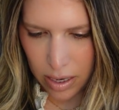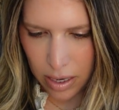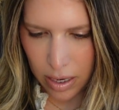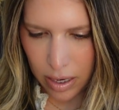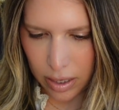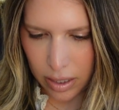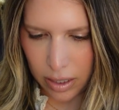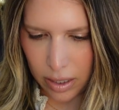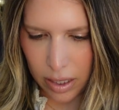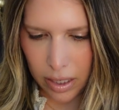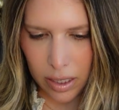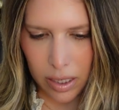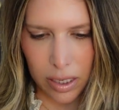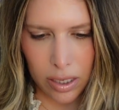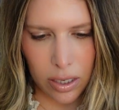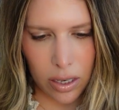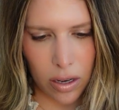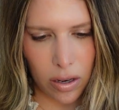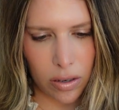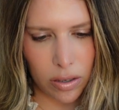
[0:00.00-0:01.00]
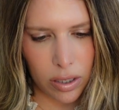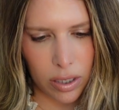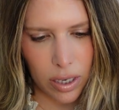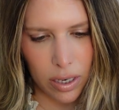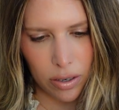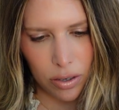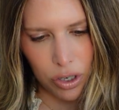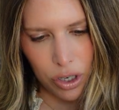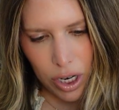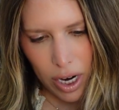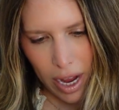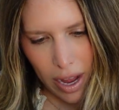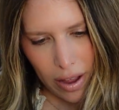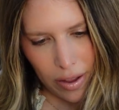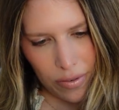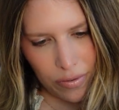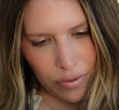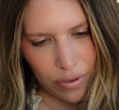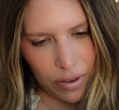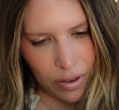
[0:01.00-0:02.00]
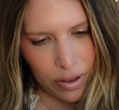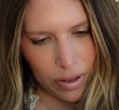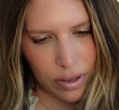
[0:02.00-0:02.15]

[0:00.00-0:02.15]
because this is also Chev.